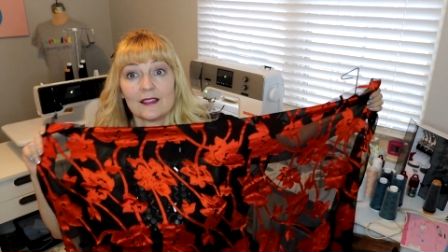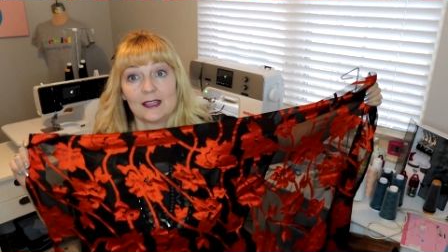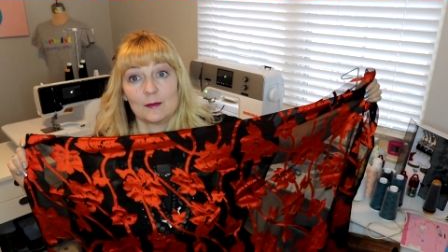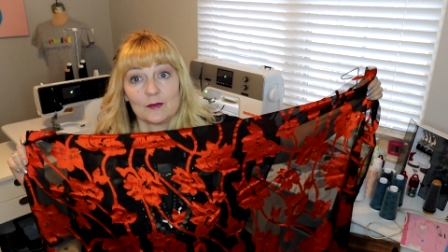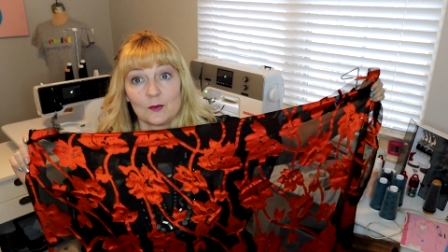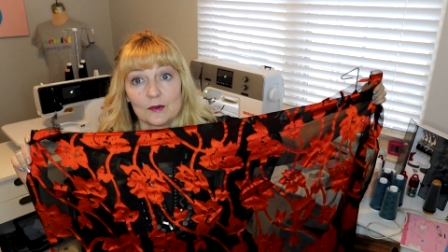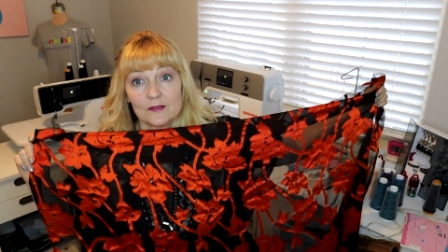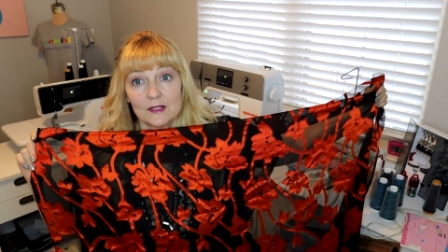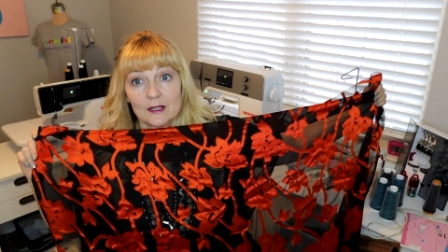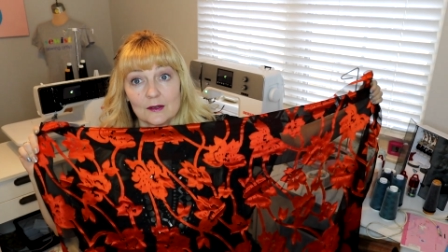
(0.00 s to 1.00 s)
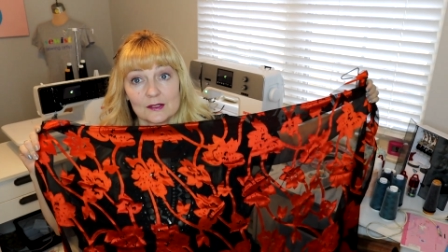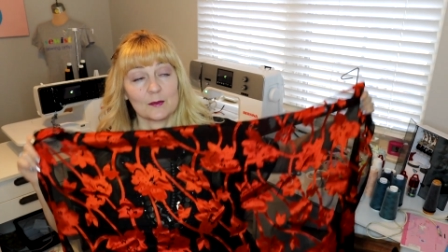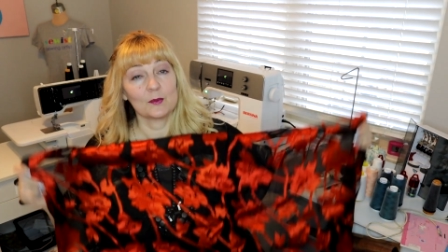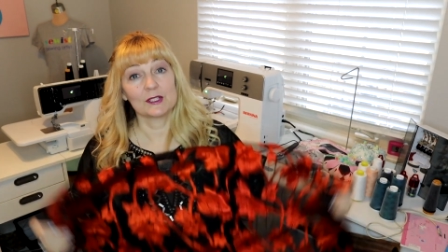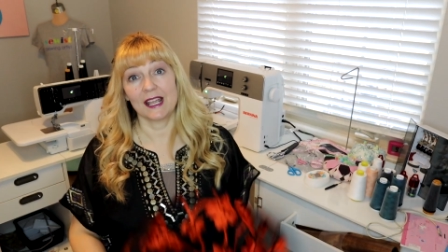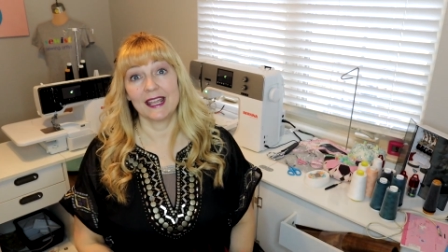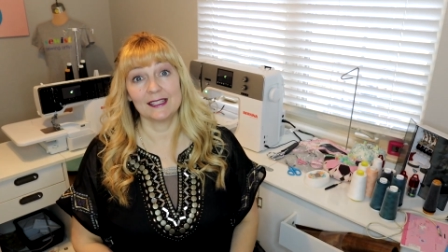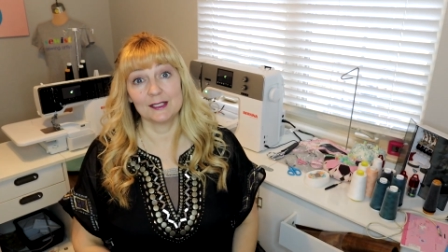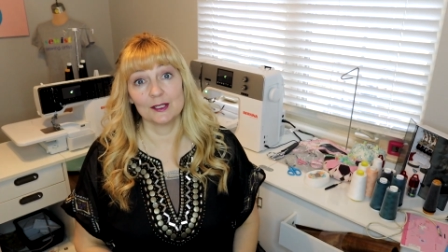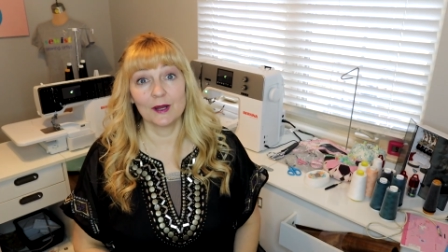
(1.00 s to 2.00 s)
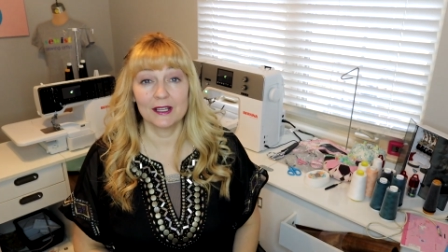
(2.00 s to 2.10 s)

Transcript: the day before the video goes up, which I hate to do.